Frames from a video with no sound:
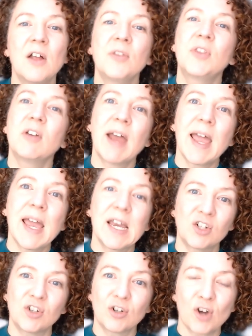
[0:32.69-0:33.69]
There are
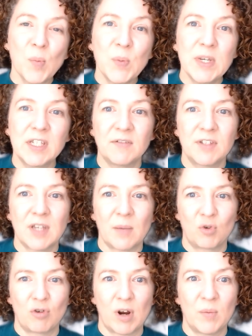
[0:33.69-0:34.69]
extra copies of some
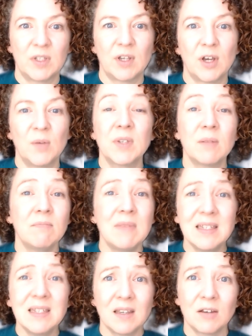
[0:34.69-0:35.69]
chromosomes and
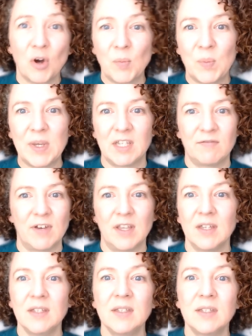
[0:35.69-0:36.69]
missing copies of
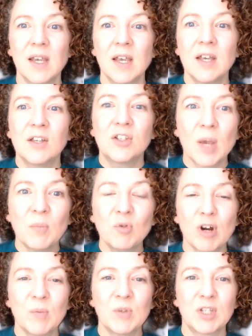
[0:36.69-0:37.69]
others. Some
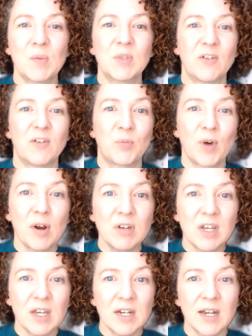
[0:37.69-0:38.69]
chromosomes have
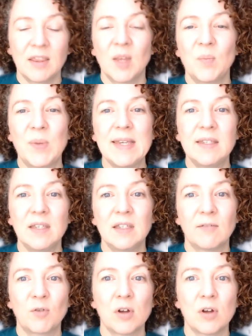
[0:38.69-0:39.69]
broken and the pieces
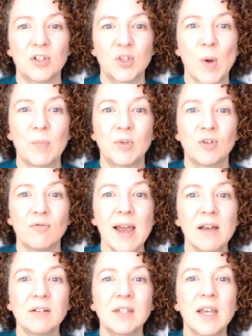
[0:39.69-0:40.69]
have gotten swapped
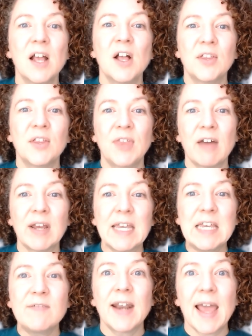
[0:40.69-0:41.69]
around. There are
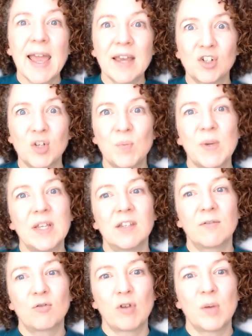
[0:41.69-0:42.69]
even extra bits
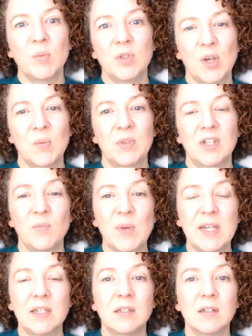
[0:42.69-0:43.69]
of chromosomes that have
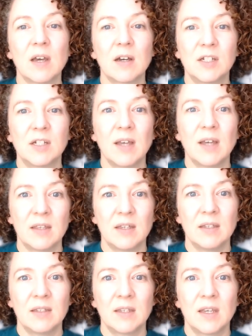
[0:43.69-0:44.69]
been stuck to
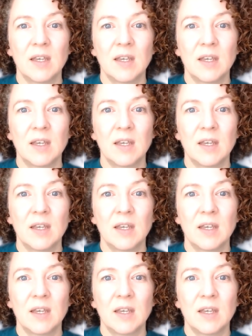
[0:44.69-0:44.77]
others.